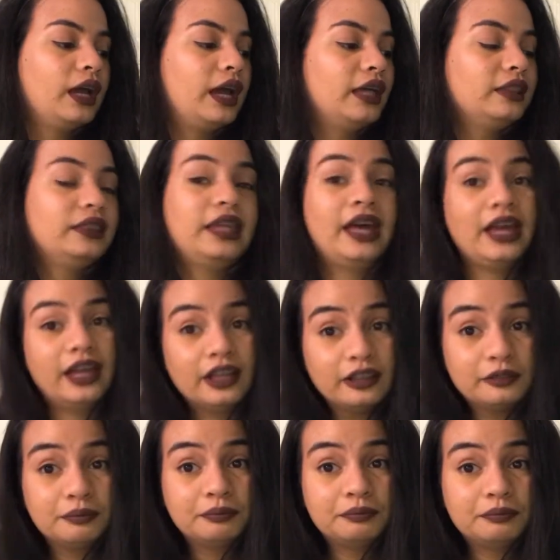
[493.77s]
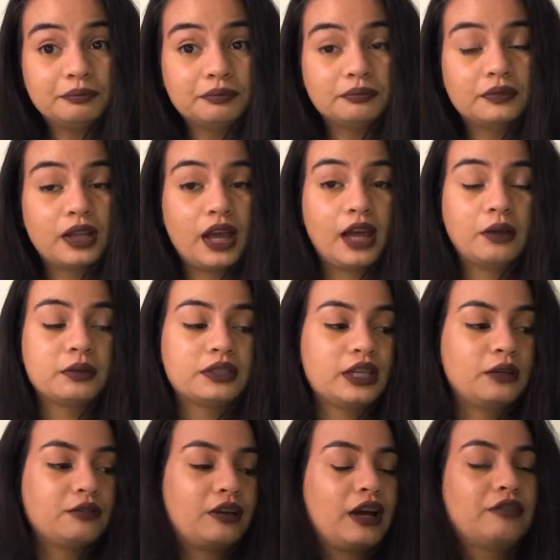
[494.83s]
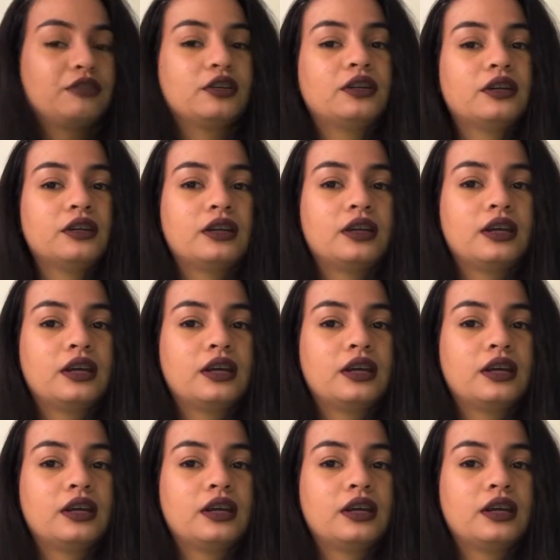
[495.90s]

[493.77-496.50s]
And then I was, after...